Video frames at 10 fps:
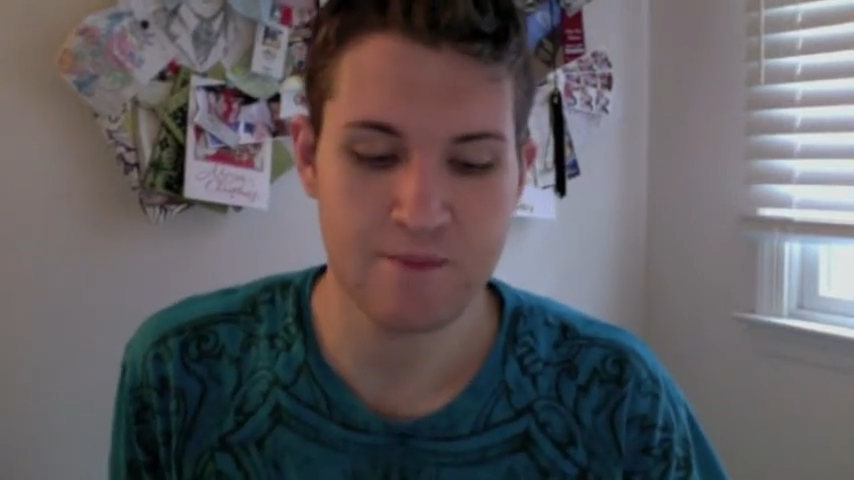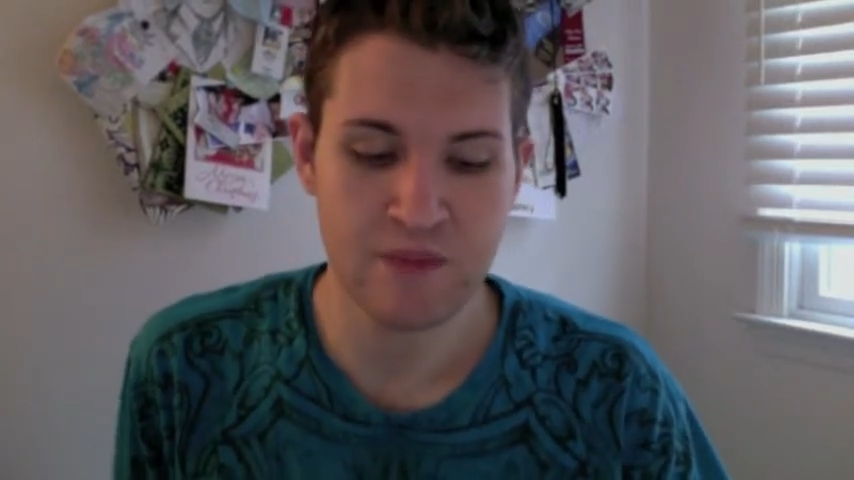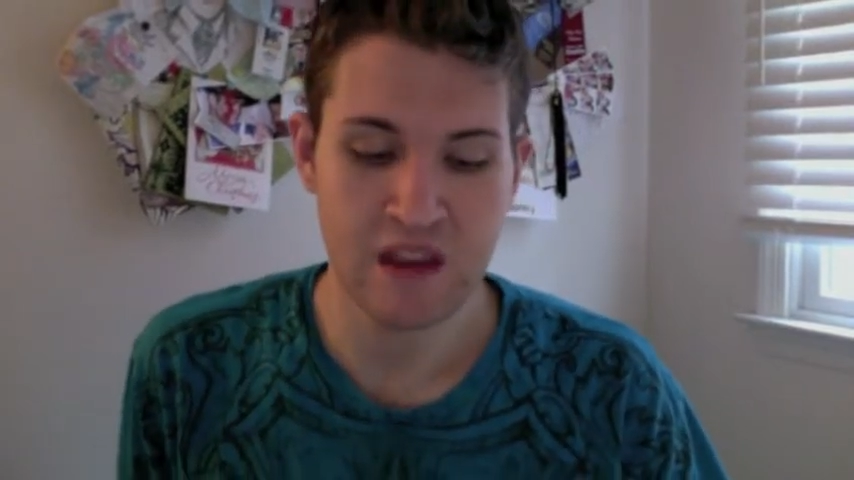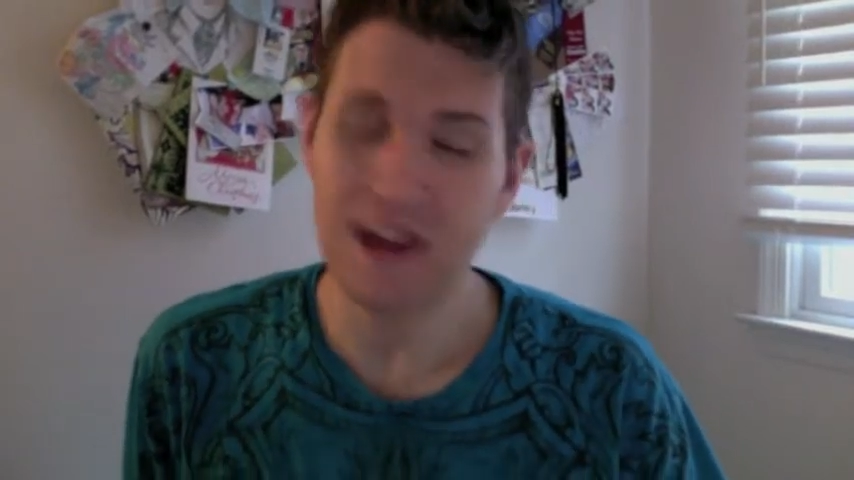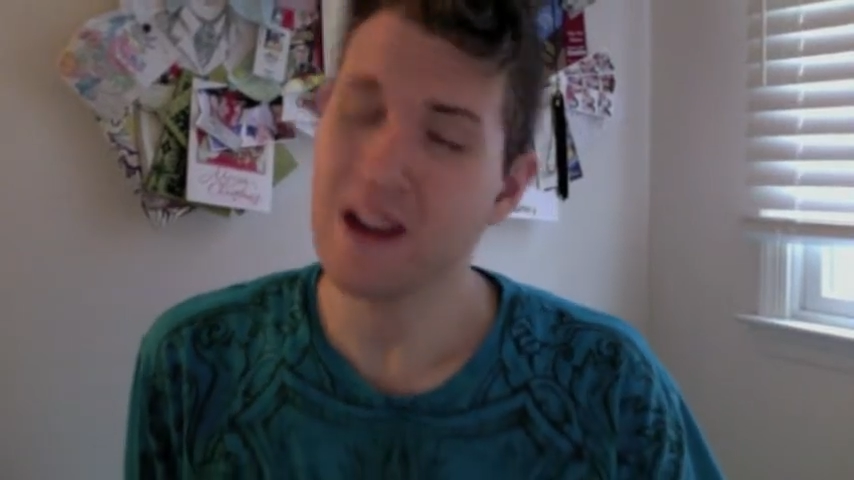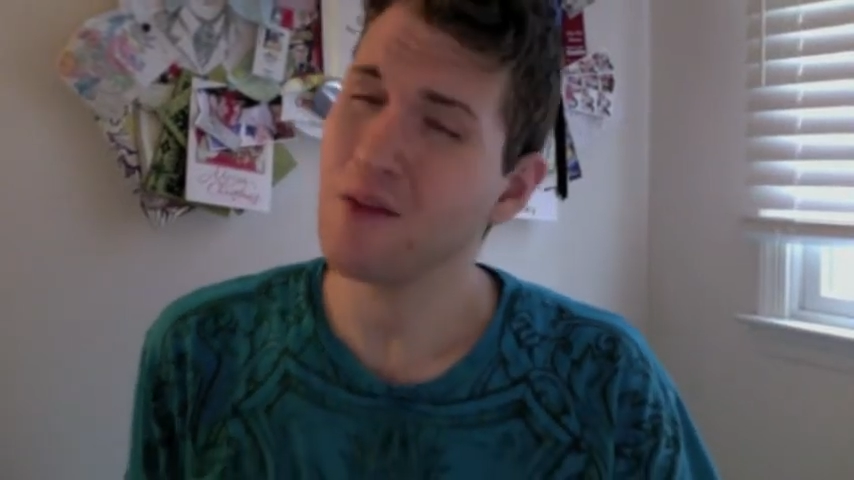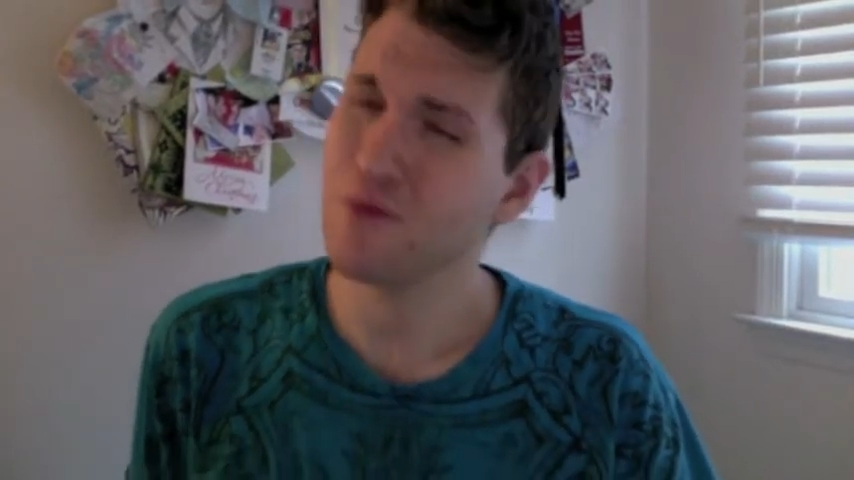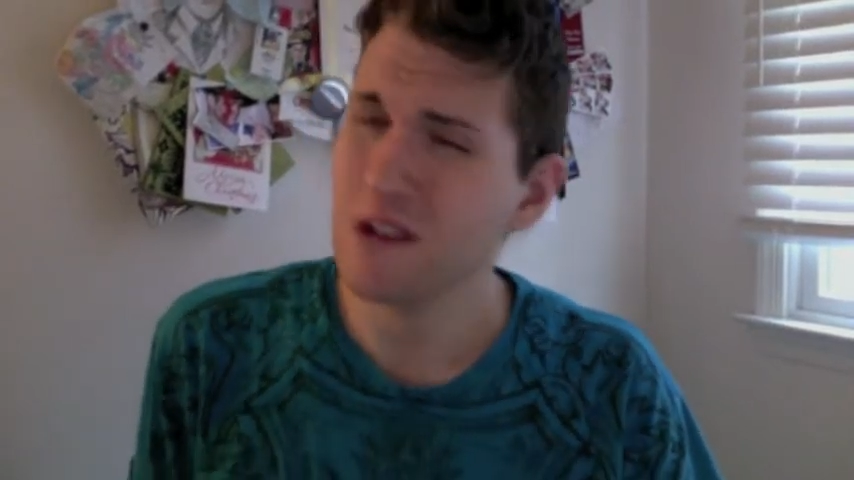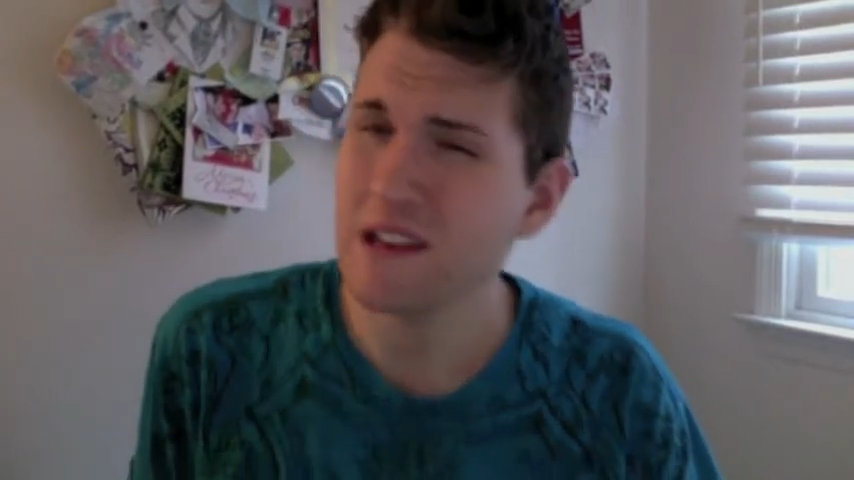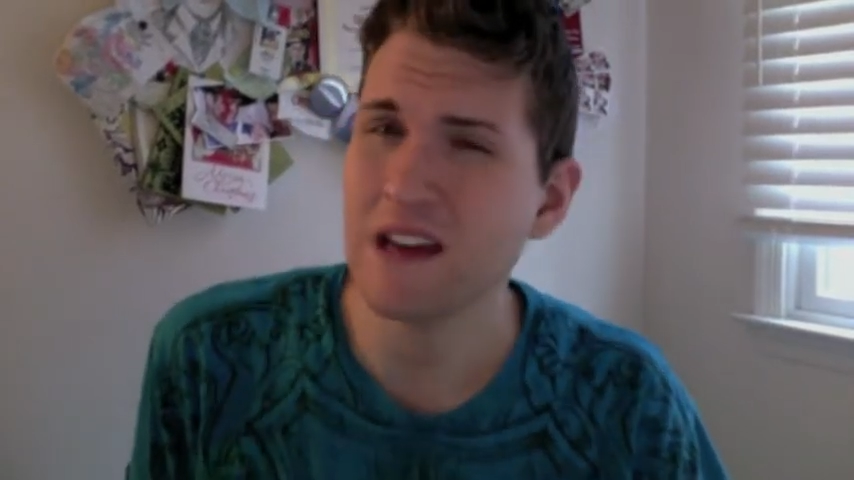And I
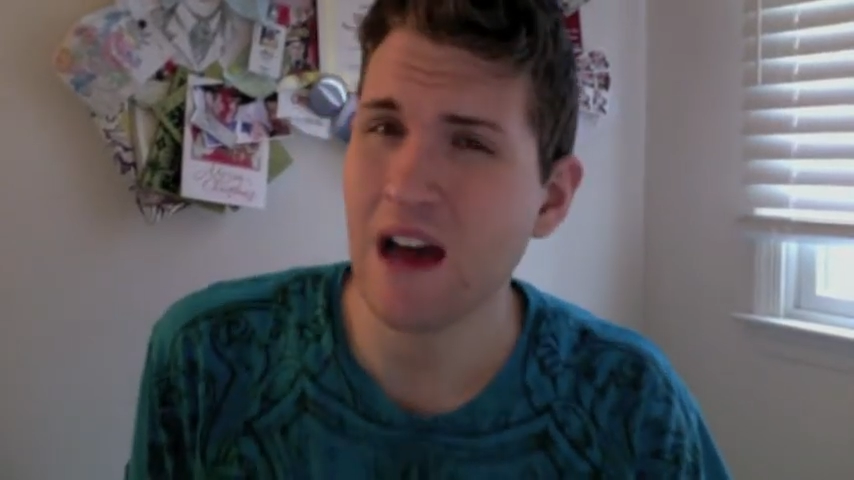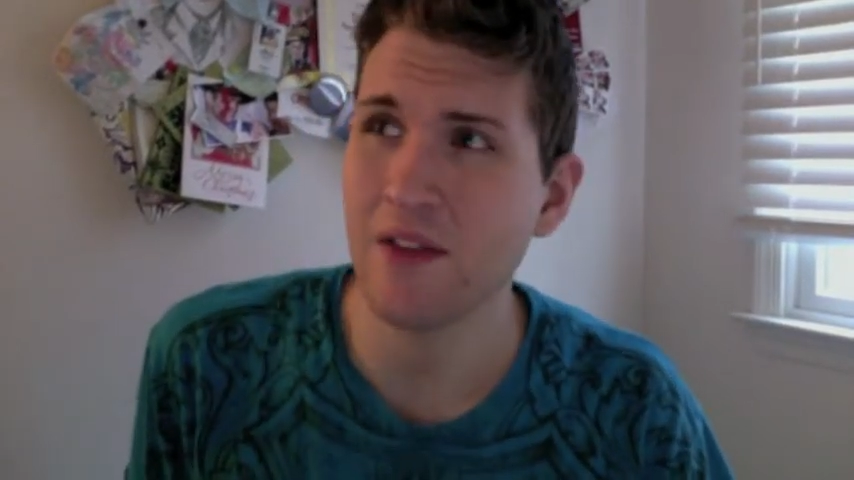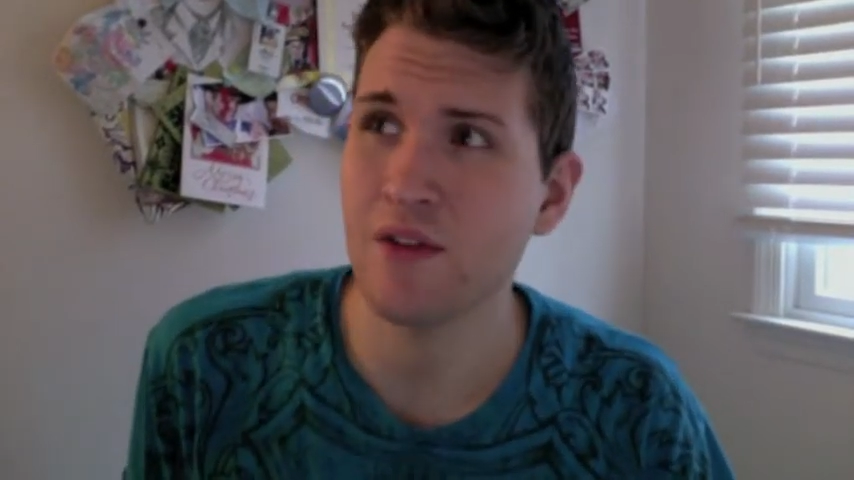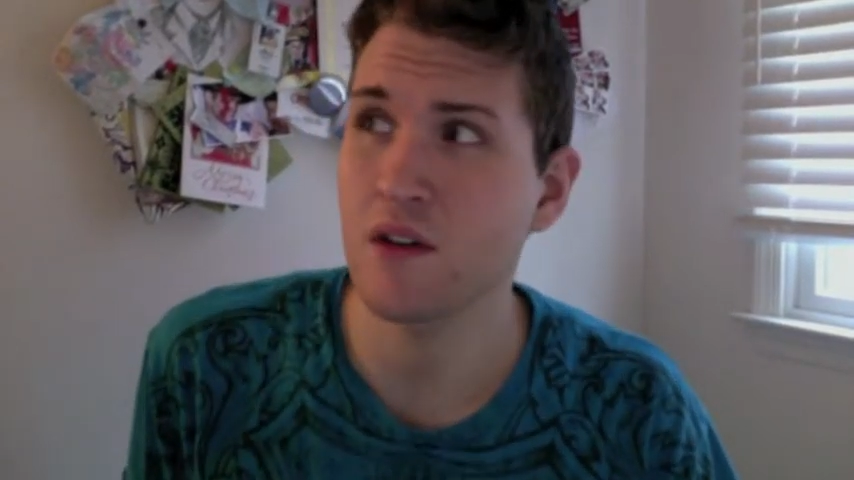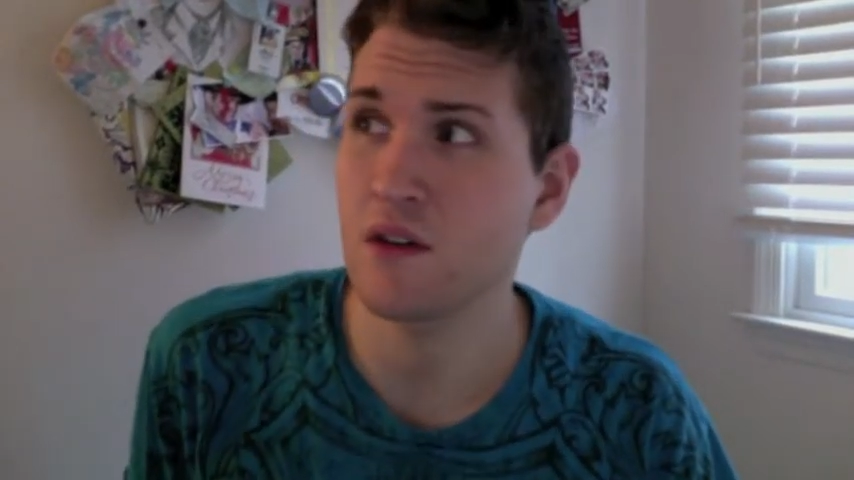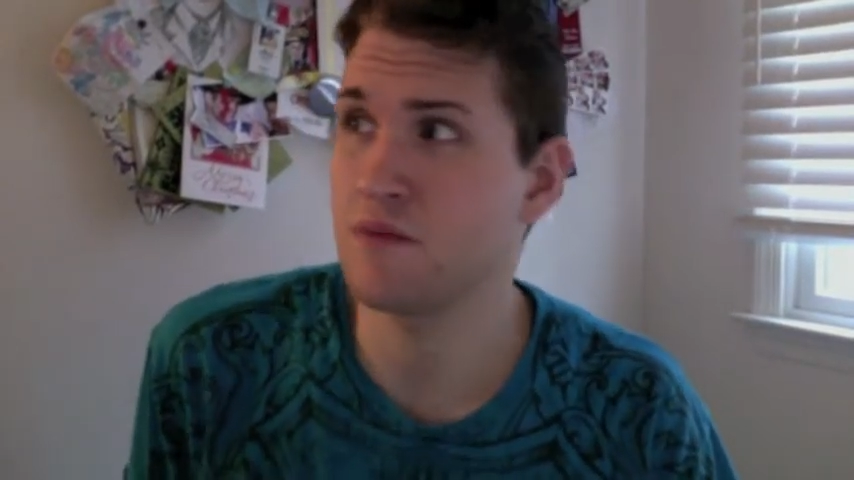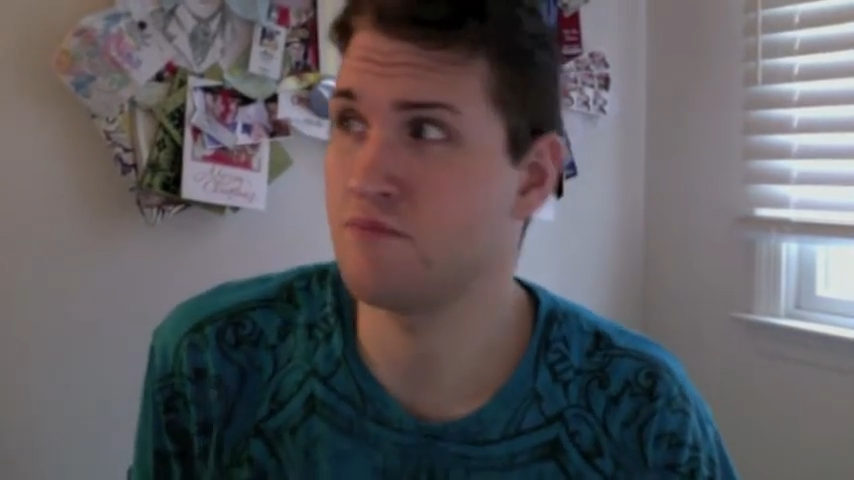really got the